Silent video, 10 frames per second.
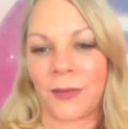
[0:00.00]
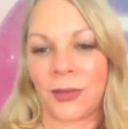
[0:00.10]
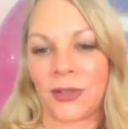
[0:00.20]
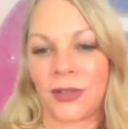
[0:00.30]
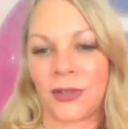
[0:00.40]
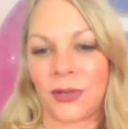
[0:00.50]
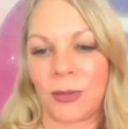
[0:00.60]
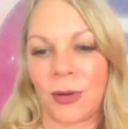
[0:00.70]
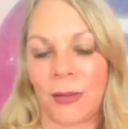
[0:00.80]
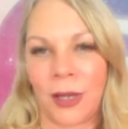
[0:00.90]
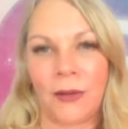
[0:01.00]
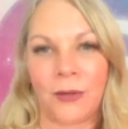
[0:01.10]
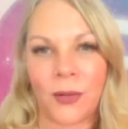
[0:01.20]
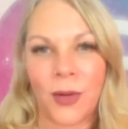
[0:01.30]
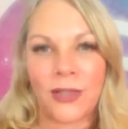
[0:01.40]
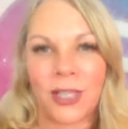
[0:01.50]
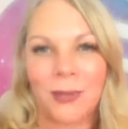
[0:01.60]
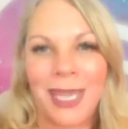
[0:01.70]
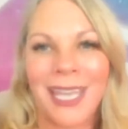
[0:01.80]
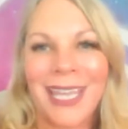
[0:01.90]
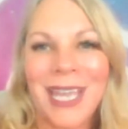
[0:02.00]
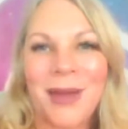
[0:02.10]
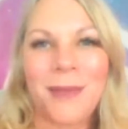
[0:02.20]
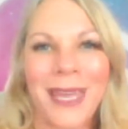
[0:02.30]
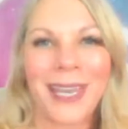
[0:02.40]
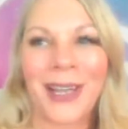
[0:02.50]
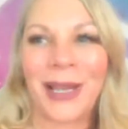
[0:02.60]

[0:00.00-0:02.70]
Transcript: which you probably are if you're watching me, but